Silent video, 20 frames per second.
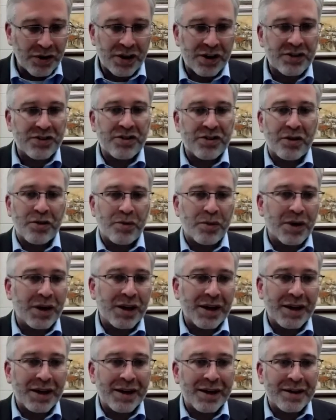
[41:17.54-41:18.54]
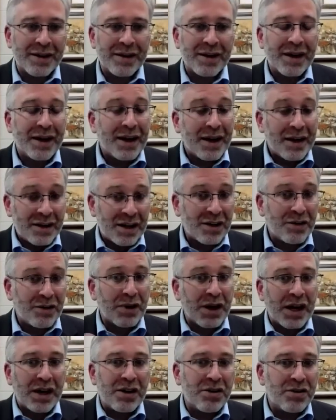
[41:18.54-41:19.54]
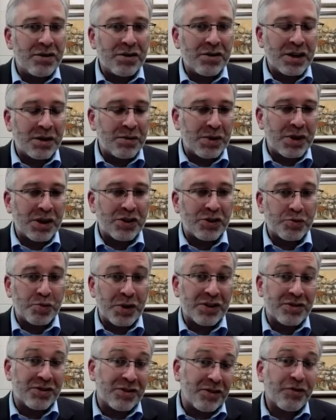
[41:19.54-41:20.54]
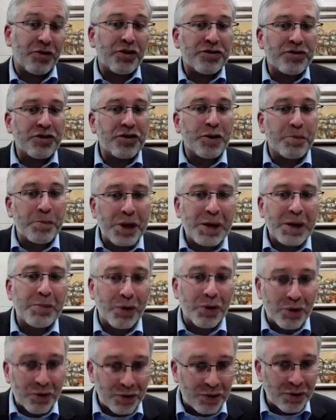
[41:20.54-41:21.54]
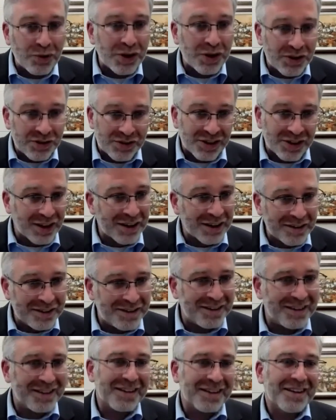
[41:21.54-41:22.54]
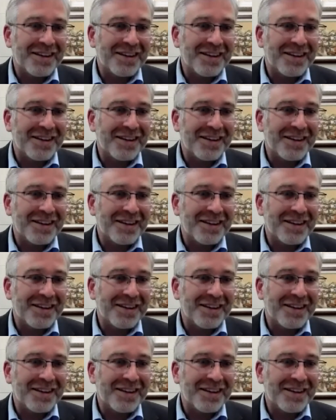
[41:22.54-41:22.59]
in its own way. And that gratitude can be expressed first to the people who do these things,